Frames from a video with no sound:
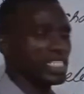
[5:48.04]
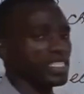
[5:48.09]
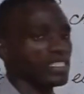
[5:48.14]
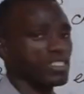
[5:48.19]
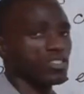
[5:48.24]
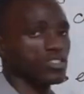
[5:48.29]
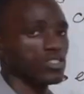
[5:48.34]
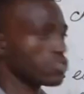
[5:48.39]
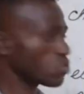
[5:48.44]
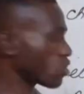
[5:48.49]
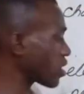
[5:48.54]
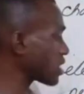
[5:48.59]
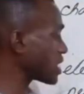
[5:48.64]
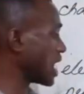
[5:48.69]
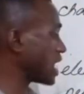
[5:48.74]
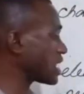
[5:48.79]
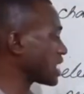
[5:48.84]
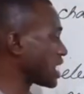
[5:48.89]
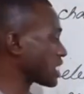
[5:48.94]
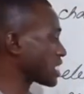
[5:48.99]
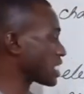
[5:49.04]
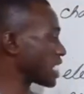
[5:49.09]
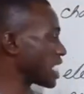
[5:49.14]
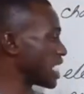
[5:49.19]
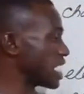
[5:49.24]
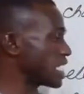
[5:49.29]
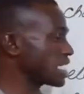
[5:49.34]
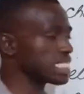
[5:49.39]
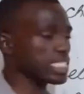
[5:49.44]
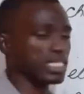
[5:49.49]
it is not that it has
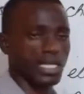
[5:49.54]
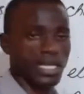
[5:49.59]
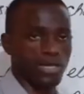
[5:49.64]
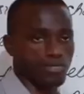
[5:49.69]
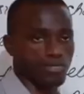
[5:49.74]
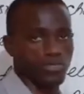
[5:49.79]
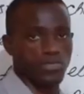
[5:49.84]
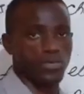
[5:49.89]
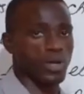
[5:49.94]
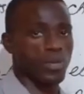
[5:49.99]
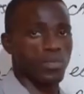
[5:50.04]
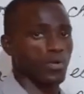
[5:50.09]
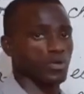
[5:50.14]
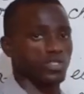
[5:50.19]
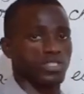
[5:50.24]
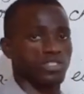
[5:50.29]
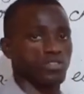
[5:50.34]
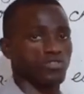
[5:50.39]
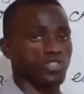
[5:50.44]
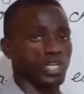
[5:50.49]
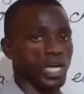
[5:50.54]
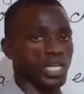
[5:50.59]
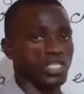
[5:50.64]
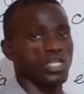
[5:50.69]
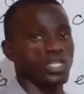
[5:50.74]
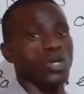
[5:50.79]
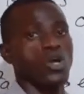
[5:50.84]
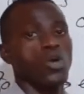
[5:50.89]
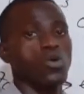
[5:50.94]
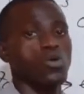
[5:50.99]
gained a positive charge,
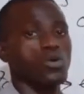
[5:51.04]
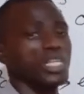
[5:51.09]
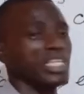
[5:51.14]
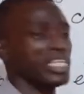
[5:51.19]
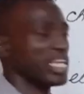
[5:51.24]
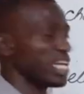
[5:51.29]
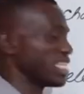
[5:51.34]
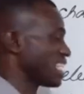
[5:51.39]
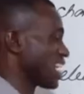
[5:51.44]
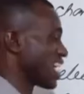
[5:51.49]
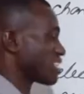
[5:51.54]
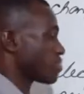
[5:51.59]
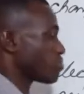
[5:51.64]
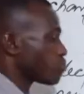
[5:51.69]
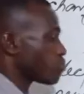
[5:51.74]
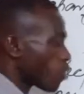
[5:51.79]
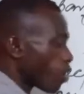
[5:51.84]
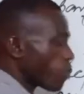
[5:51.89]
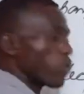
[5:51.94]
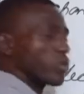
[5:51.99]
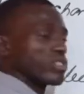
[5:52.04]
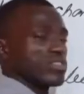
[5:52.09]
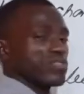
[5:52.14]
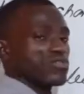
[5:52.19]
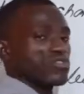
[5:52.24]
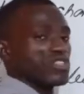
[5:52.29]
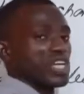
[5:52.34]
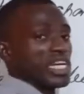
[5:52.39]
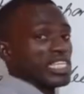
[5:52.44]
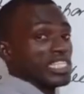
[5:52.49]
only that it has more
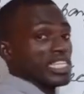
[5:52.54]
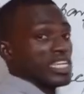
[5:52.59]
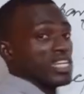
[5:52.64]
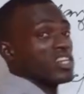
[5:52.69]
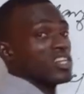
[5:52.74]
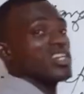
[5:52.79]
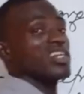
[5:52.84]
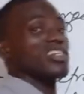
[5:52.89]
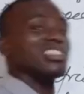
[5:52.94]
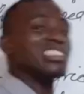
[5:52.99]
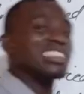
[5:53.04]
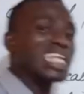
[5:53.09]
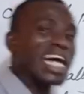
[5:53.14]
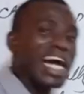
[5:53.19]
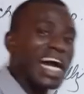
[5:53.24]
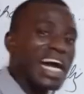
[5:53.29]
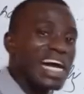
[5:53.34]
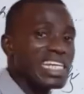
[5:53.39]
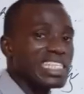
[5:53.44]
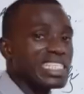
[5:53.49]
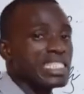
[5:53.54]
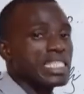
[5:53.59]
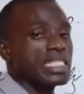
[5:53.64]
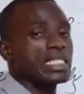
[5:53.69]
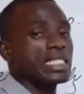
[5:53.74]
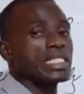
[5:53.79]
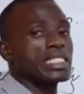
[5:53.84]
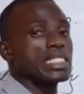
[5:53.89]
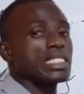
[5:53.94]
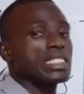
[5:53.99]
positive charge in it than
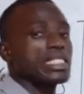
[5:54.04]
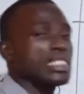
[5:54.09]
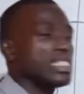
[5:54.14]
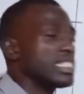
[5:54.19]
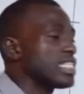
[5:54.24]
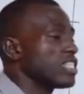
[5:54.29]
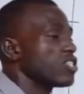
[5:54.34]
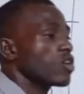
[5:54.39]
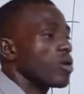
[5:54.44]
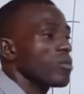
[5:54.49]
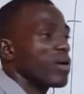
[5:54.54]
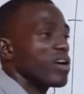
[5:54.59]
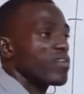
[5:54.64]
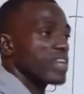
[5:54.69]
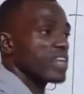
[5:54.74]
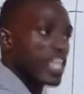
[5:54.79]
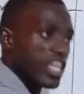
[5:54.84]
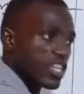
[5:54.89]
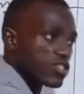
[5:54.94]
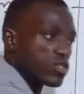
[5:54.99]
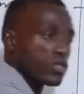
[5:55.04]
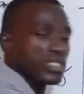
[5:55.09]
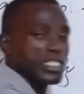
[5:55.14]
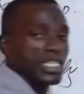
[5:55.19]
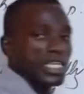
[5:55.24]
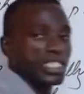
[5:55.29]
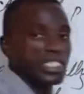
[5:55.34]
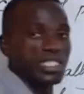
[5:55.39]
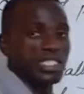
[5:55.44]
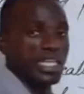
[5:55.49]
the number of electrons
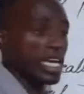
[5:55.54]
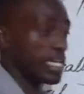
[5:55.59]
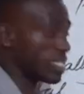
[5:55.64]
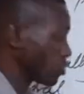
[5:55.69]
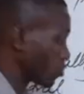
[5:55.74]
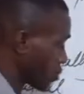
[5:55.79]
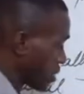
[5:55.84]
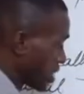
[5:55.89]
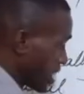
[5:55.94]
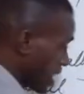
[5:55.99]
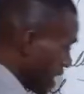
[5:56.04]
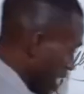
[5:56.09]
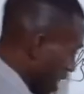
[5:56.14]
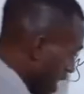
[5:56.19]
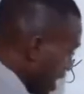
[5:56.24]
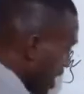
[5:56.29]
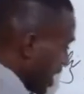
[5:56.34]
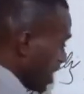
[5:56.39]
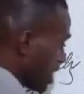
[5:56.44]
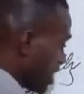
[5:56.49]
that it has. So here,